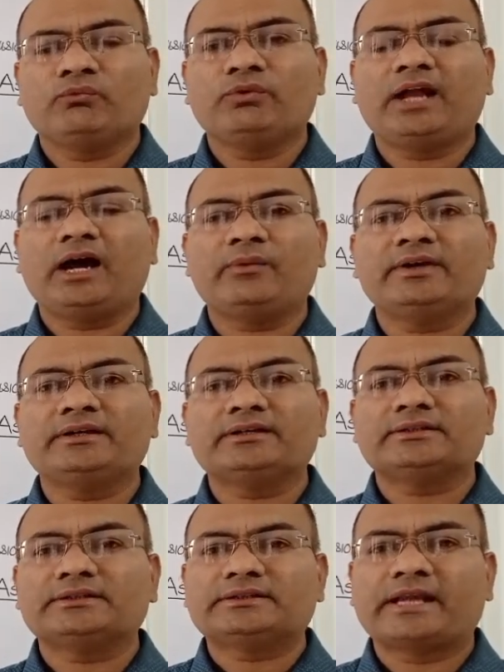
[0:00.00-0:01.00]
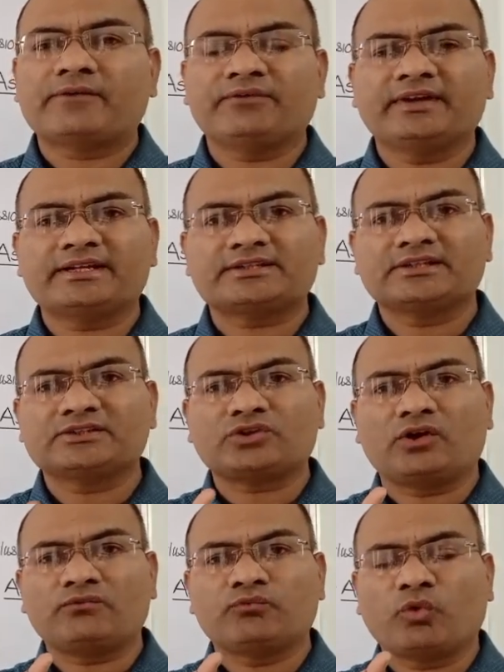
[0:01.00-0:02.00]
we'll have a definitions
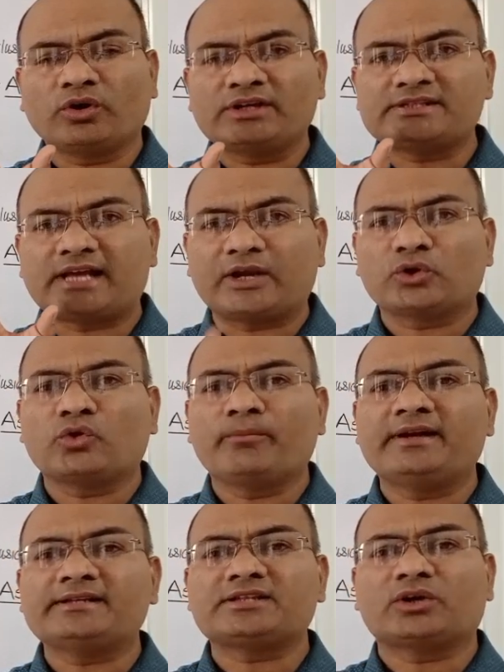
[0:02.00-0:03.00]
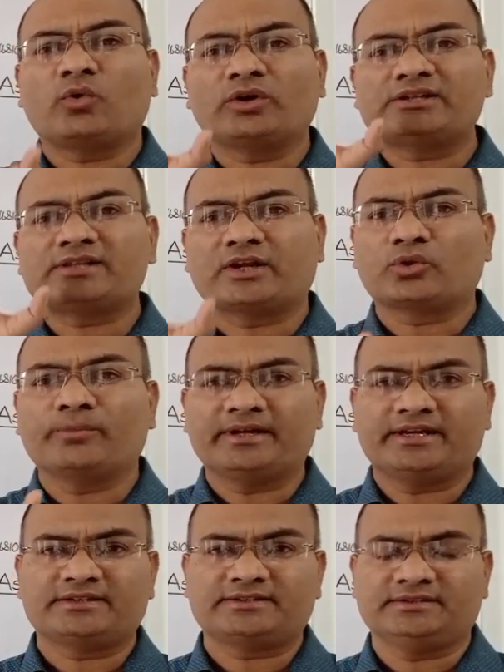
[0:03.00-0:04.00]
of what is arguments or what is
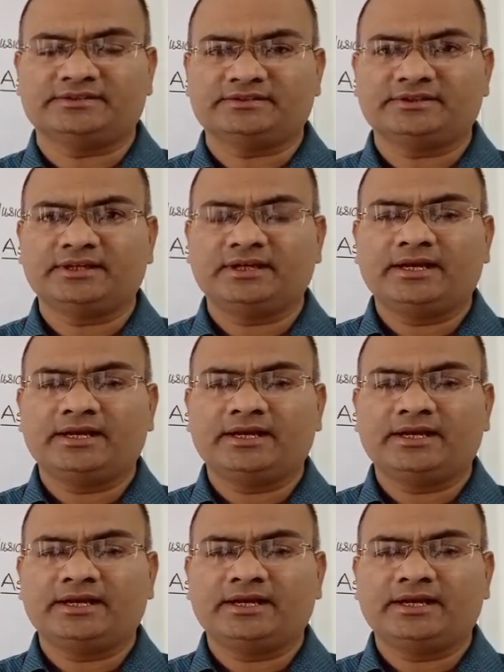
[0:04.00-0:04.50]
argumentations.